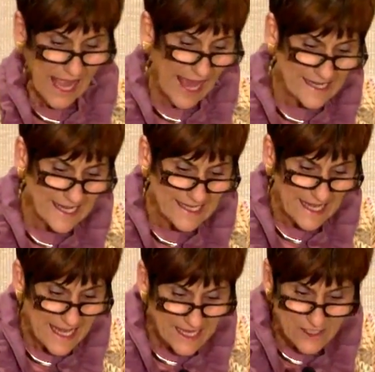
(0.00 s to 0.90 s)
And it
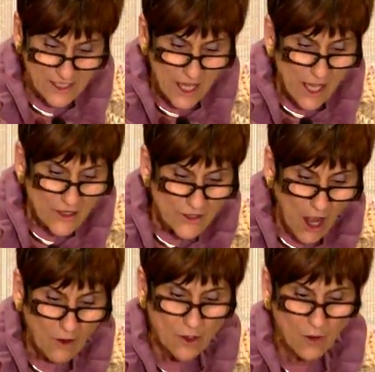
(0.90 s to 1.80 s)
is
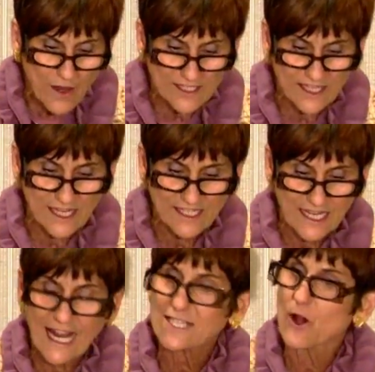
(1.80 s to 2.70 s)
no coincidence
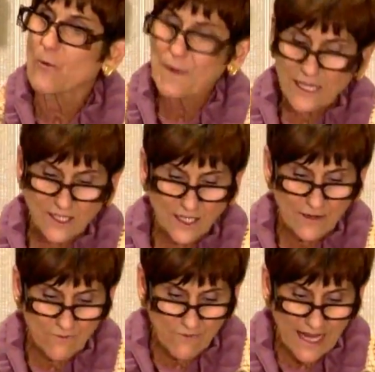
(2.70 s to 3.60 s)
that as
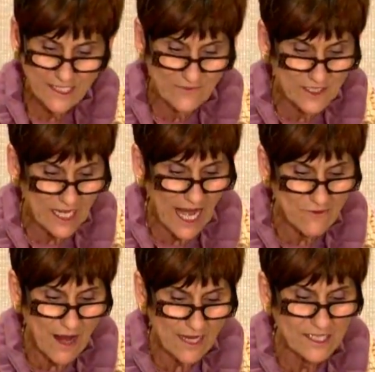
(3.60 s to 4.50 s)
obesity rates have
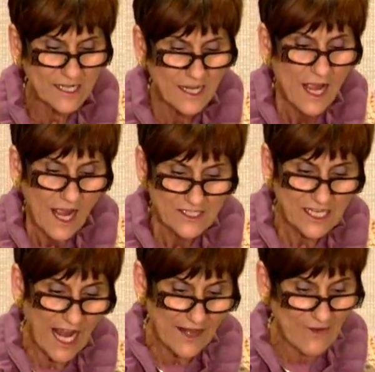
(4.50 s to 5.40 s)
skyrocketed,
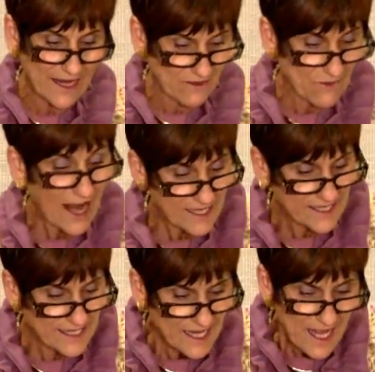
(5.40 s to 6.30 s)

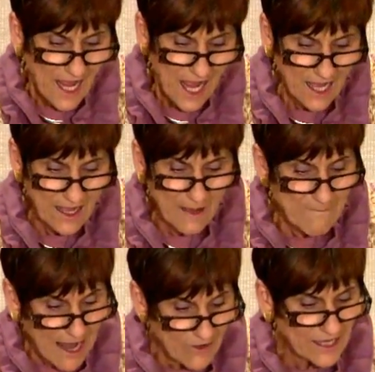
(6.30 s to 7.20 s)
skyrocketed uh,
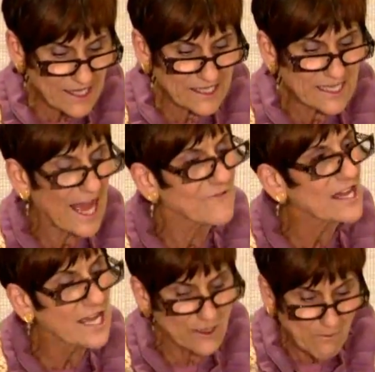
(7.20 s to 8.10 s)
Americans
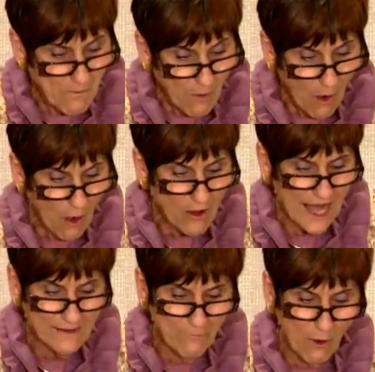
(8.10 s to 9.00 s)
have eaten more
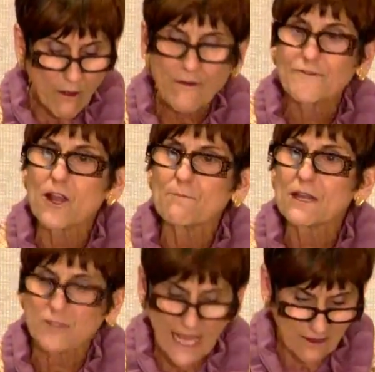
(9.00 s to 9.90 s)
and more of their
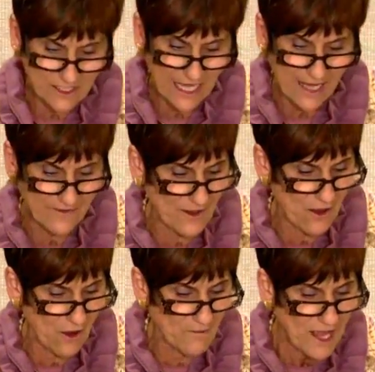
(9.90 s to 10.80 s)
meals outside of the
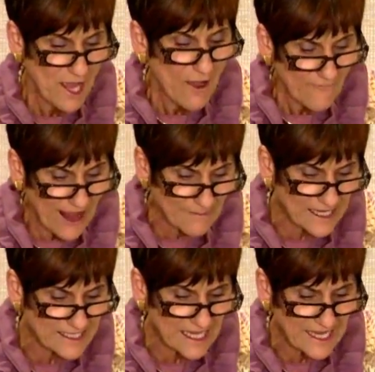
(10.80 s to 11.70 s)
home.
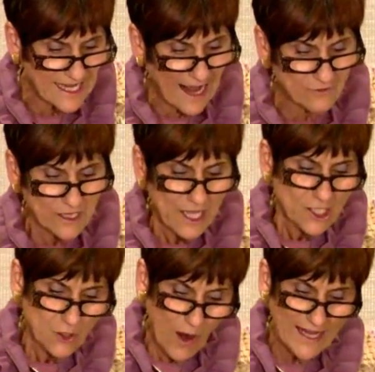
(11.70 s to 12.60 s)
Families eat out
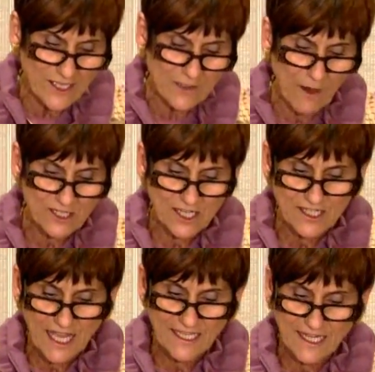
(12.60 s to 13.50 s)
twice as much
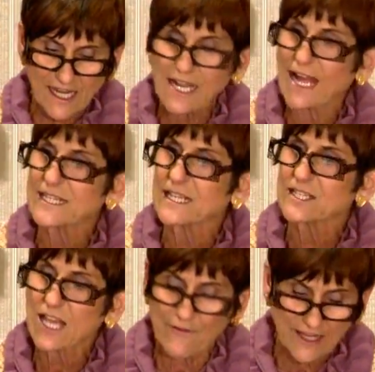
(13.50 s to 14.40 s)
as they did in
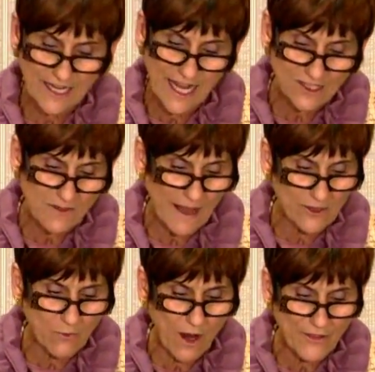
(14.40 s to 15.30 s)
1970. An
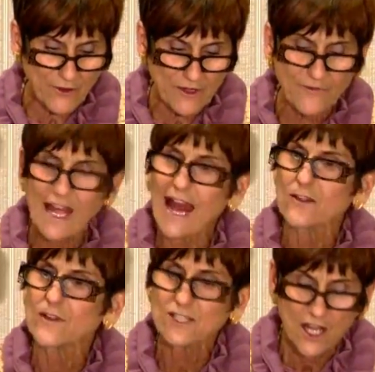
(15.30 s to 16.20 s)
estimated one third of
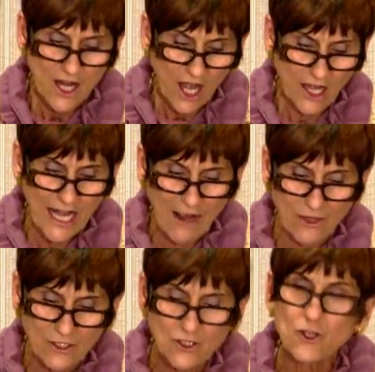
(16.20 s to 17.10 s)
calories are now
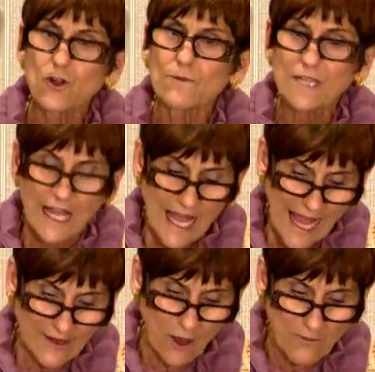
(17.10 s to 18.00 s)
consumed,
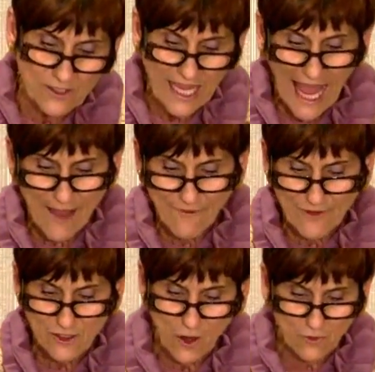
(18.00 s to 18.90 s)
and almost half
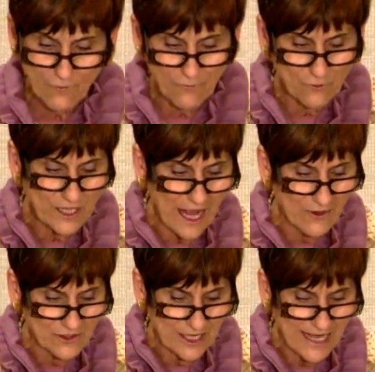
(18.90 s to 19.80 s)
of the total food
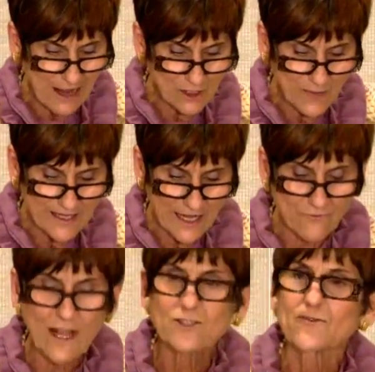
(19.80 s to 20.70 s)
dollars are now spent
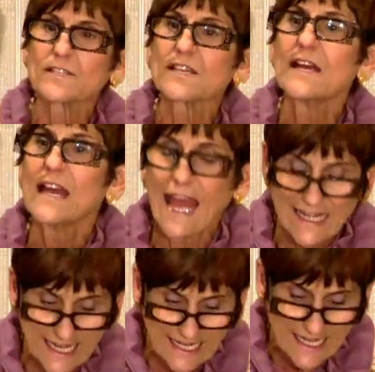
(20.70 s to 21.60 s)
at restaurants
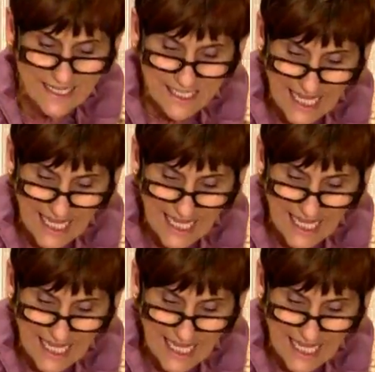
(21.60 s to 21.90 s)
and eating